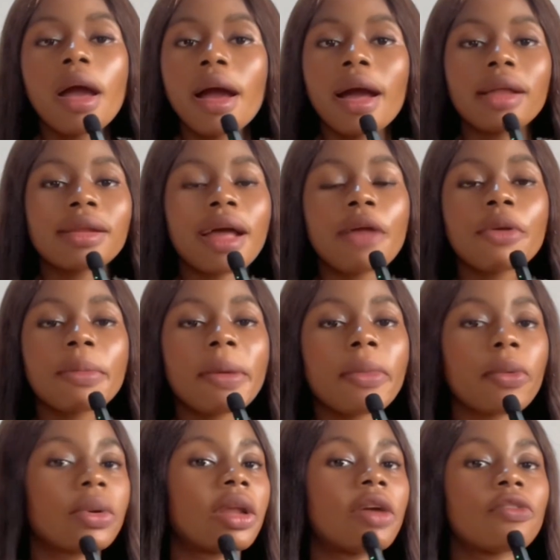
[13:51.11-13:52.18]
And I
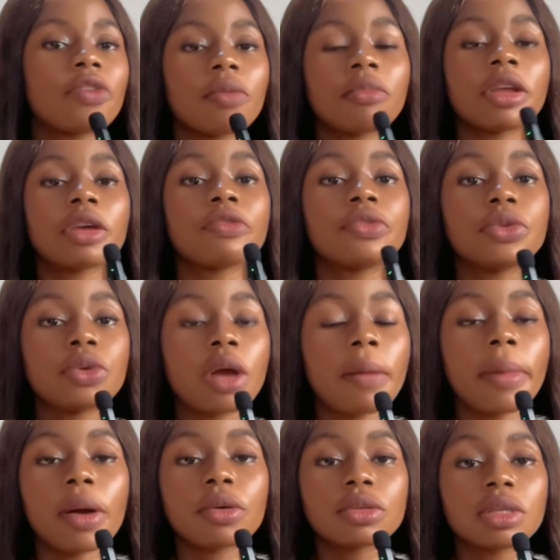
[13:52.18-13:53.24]
remember when I filmed a video
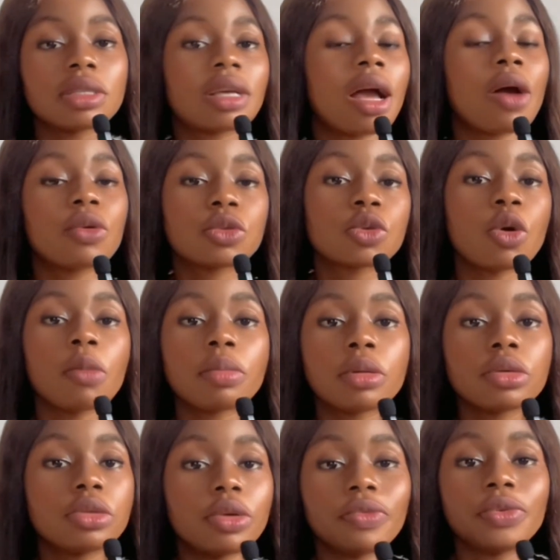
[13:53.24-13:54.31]
about it, how to
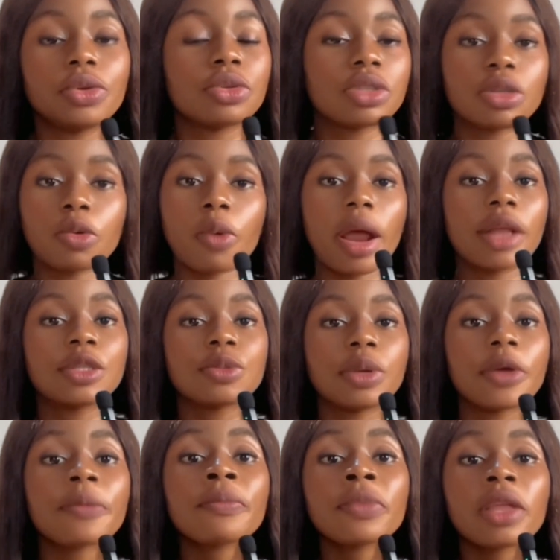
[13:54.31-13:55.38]
upload your videos the right
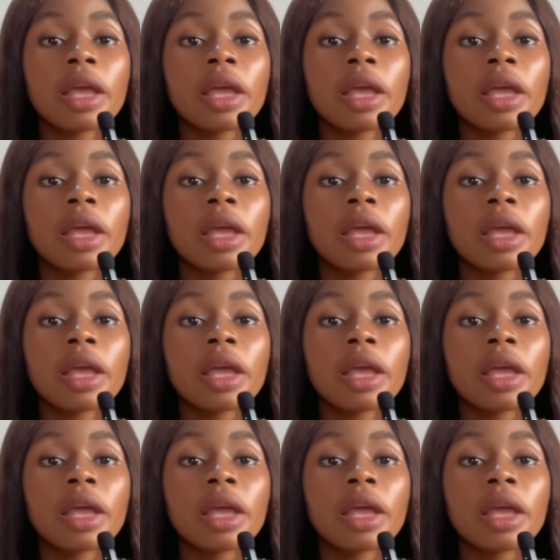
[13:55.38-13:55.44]
way,